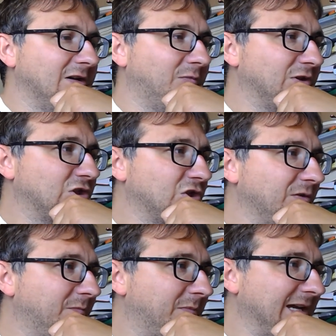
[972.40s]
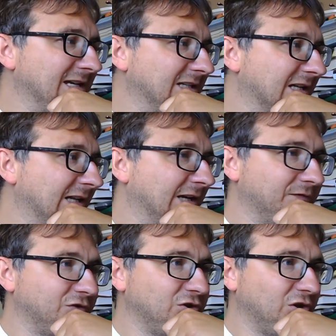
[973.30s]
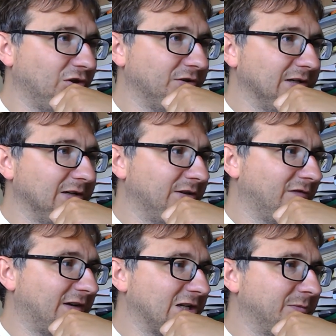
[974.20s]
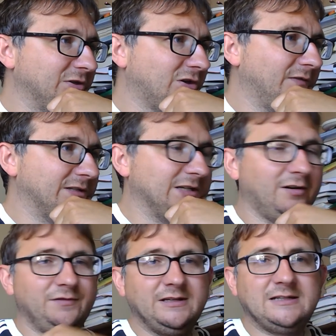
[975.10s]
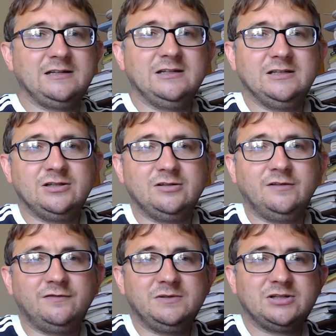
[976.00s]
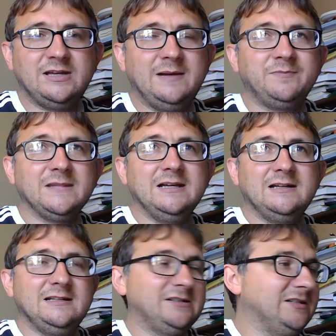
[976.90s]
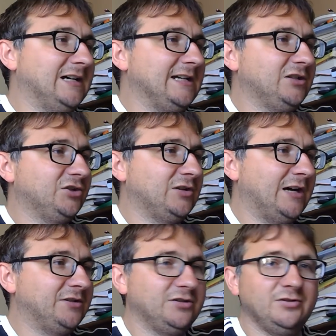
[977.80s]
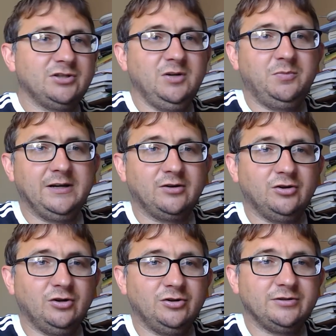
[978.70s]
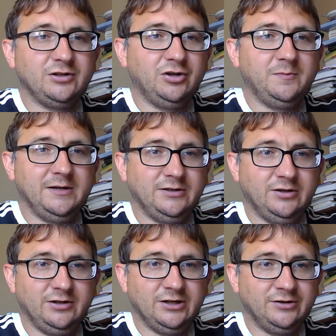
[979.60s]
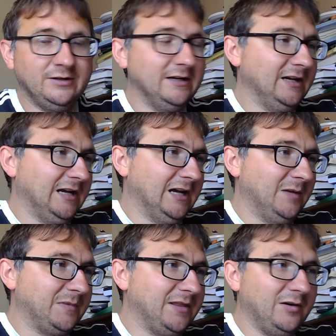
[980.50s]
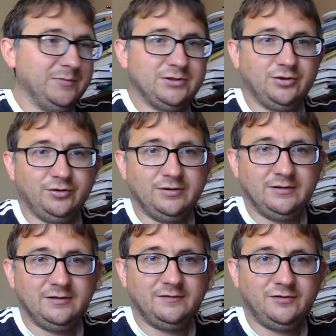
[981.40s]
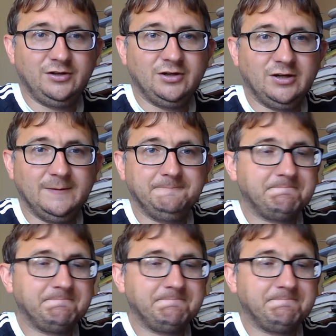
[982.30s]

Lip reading: we should basically have done the vast majority of the executive stuff, which then this is nicely on track to do the Supreme Court, the European Union, and then we're done for the year.